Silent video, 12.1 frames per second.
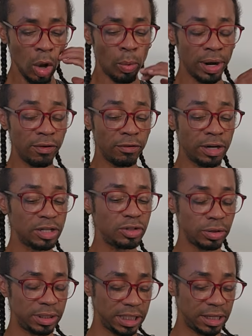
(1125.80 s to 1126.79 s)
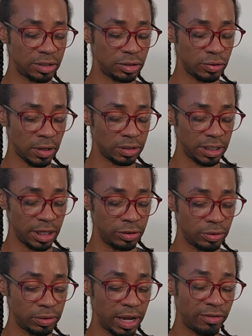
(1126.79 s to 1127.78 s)
Whatever it is you're deconstructing in
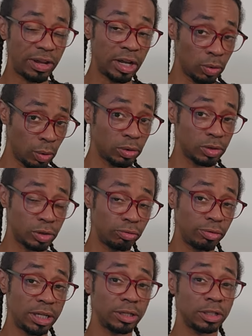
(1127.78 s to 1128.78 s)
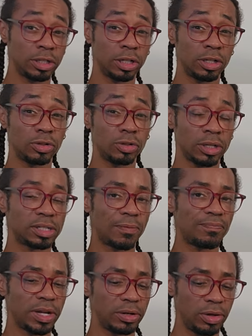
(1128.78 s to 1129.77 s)
your life in order to re to construct
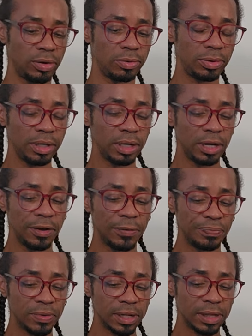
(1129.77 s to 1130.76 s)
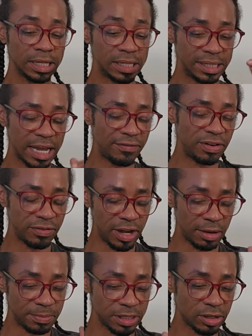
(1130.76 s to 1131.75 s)
something new. The Seven of
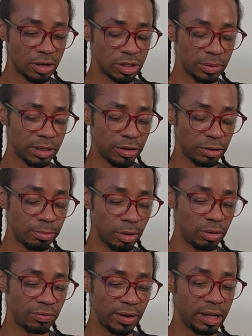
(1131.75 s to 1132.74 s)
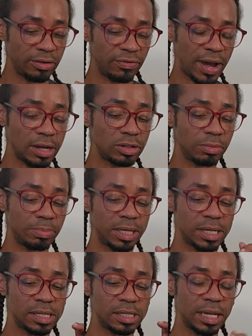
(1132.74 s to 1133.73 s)
Cups is also another motivating factor
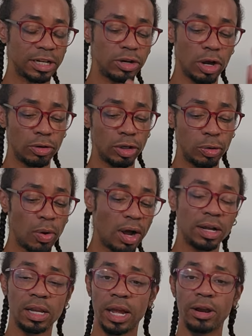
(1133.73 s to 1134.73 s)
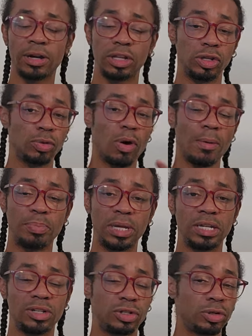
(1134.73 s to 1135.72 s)
because it's like, no, you want clarity, you want
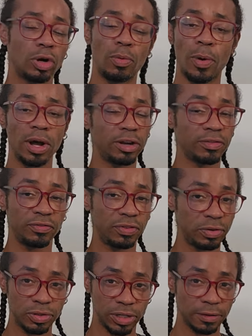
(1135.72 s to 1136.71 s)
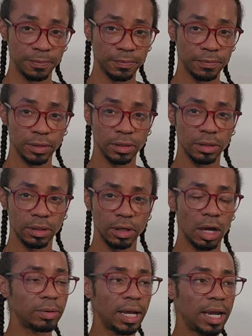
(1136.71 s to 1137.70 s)
peace, you don't want confusion,
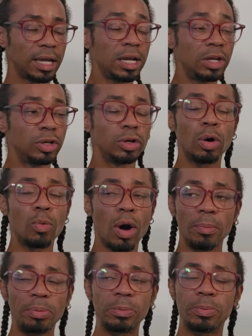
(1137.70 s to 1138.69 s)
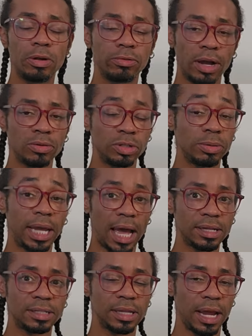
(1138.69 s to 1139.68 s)
okay? You don't want people around you
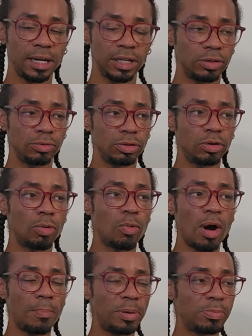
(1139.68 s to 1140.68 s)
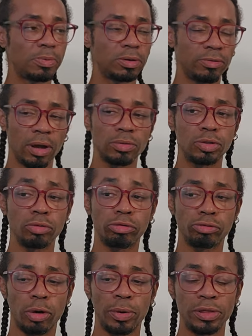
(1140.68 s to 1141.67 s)
gaslighting You don't want people around you
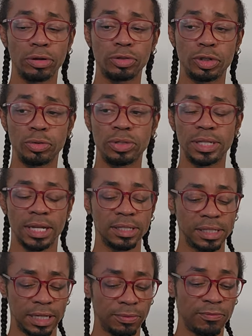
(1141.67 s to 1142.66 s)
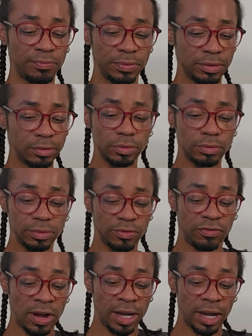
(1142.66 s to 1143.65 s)
throwing their two cents in,
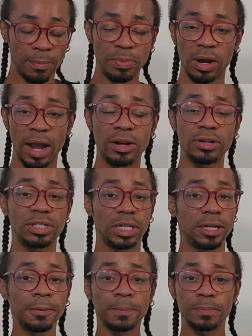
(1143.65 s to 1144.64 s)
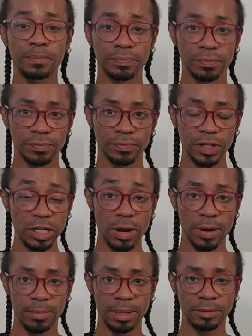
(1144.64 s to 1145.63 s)
fucking up your energy. You know
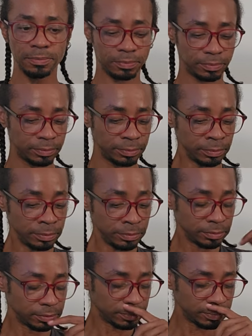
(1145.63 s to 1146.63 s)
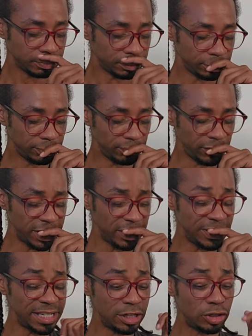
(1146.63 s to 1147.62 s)
what I mean?
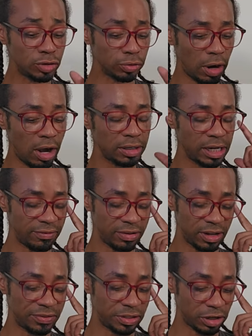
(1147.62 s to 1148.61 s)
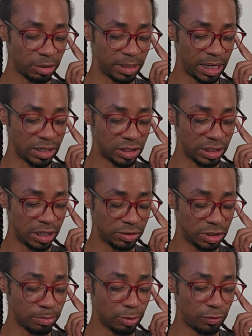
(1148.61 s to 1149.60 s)
There is a strong level of determination here
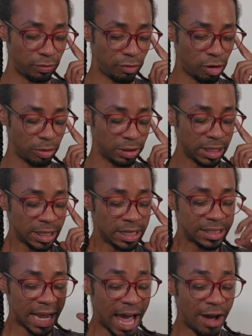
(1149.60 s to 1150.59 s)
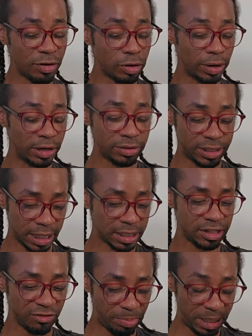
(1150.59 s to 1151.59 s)
to move forward, to have a greater
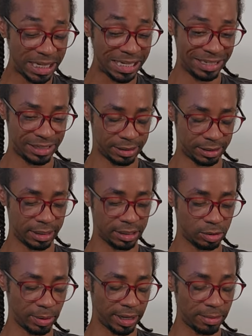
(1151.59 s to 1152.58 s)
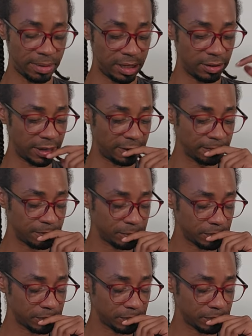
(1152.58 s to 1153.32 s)
sense of peace is what I'm hearing.